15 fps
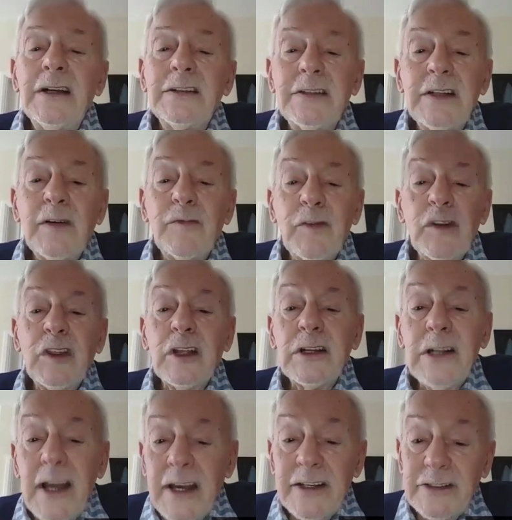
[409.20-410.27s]

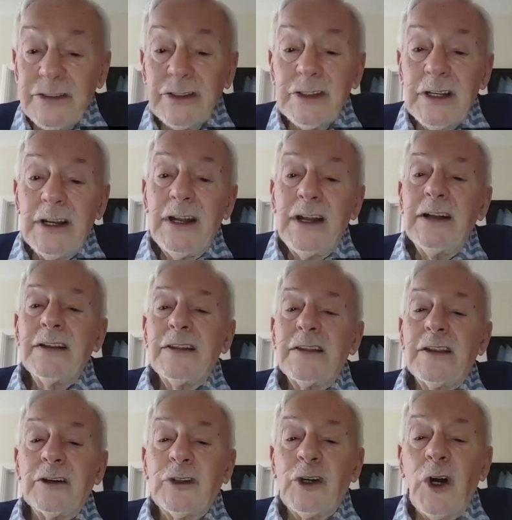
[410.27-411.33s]
nevertheless,
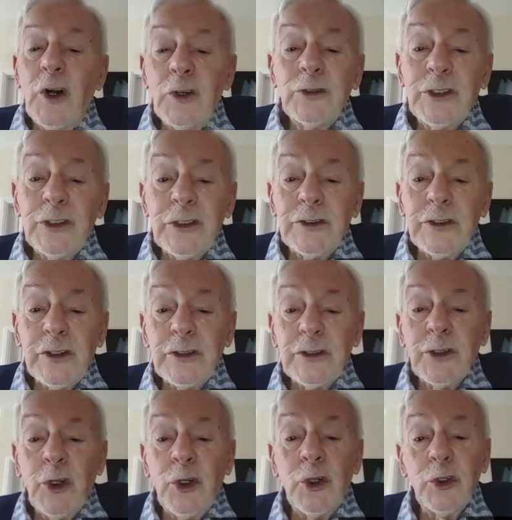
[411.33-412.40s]
the consciousness
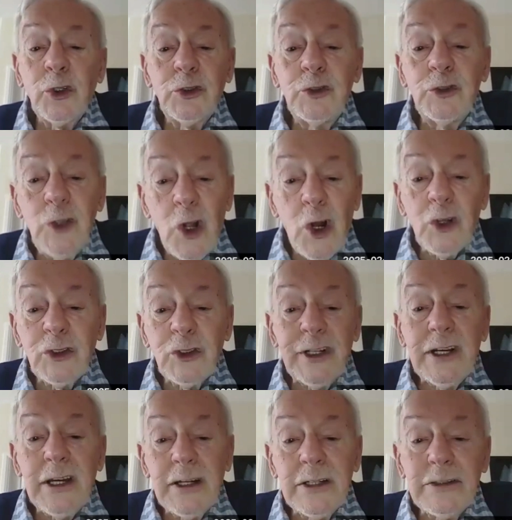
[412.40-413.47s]
could not
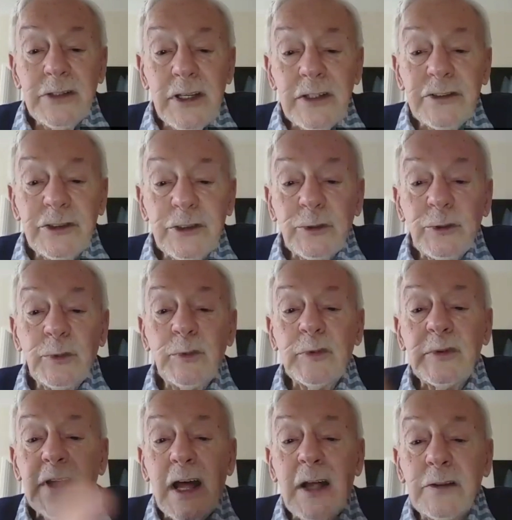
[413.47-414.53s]
exist
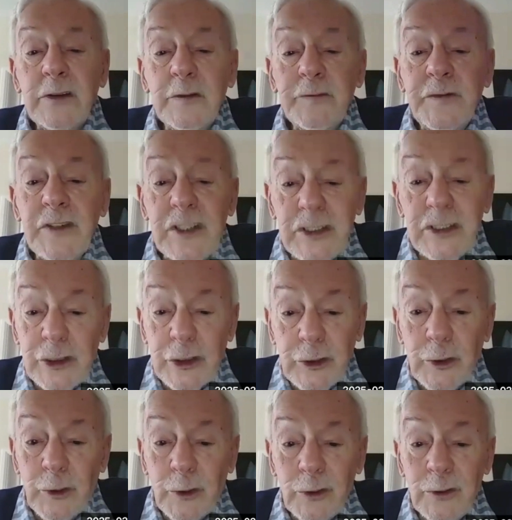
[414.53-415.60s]
without the
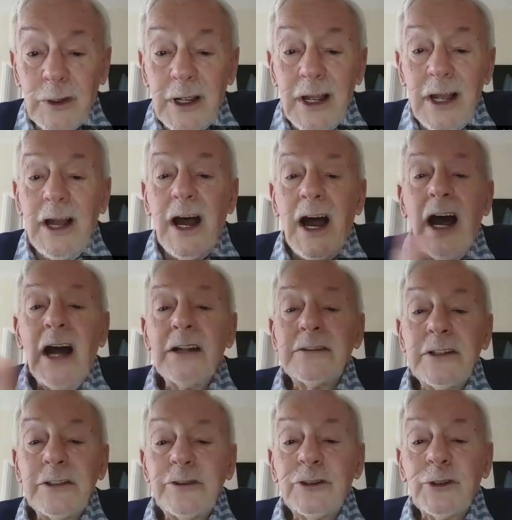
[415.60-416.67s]
physical, and
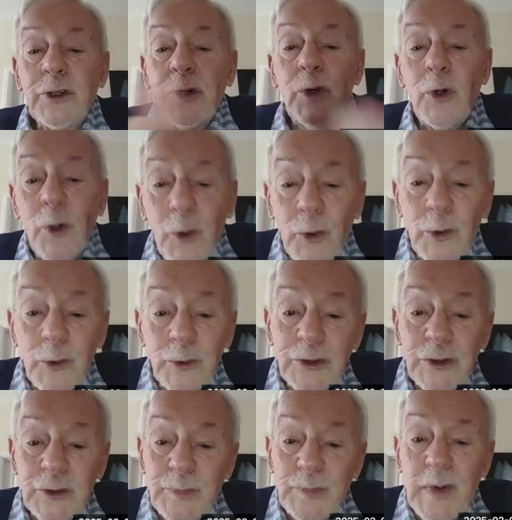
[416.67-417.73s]
it's
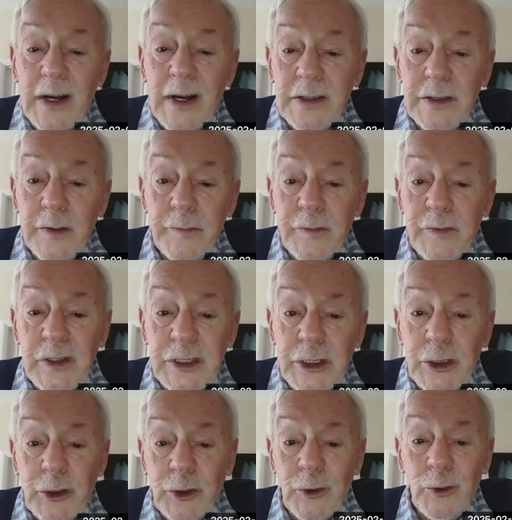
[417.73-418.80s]
caused by the
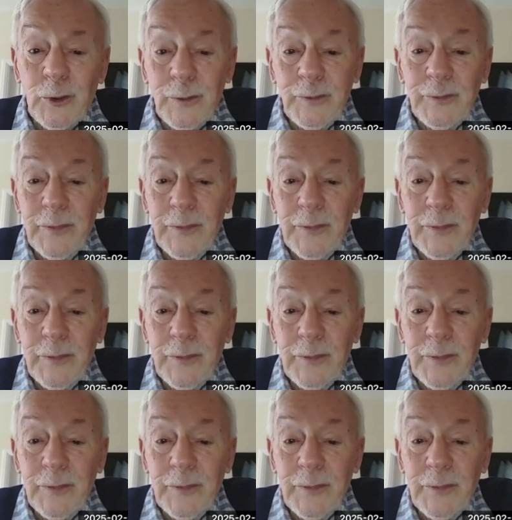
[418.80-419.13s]
physical.